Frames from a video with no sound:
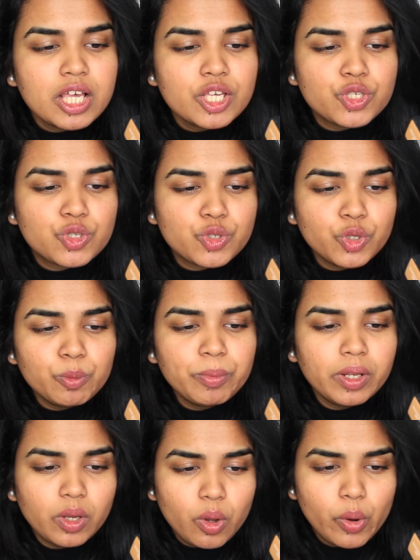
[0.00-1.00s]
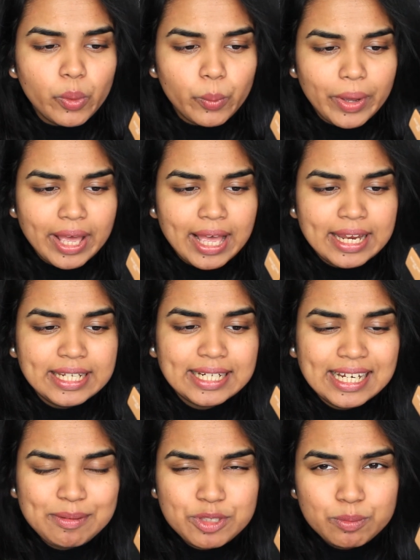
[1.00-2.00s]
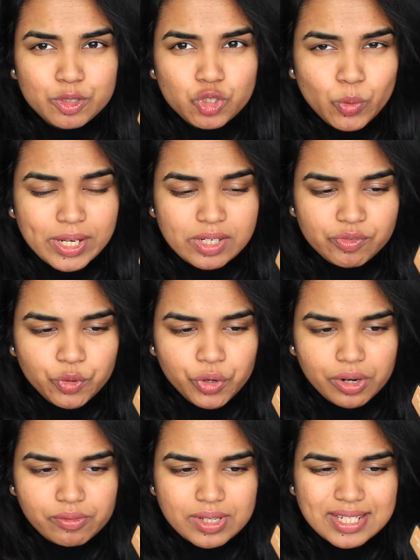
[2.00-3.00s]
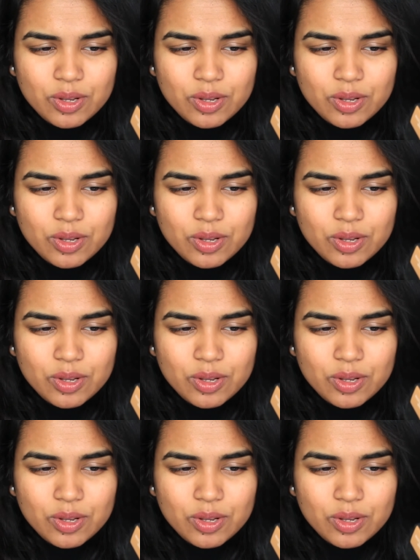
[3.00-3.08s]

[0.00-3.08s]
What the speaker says: Super long wear, and it claims to be 24 hours.